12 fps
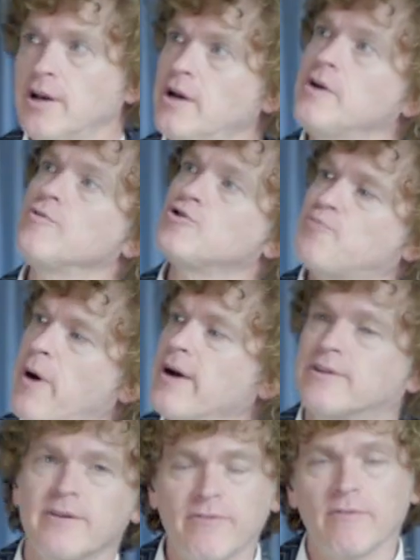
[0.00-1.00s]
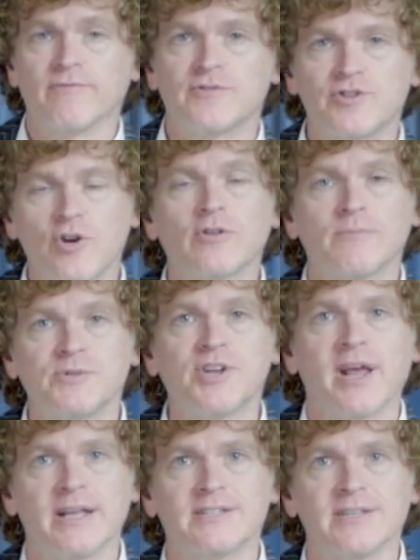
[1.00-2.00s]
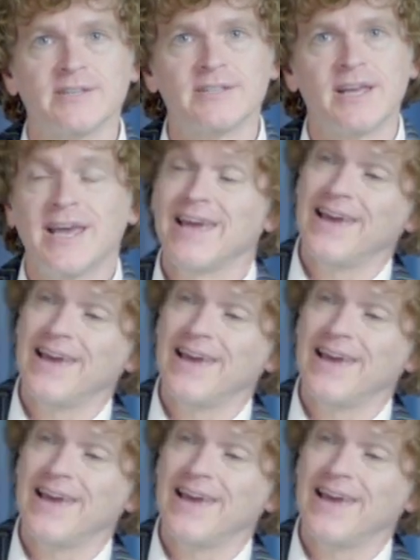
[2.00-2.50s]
irrespective of circumstances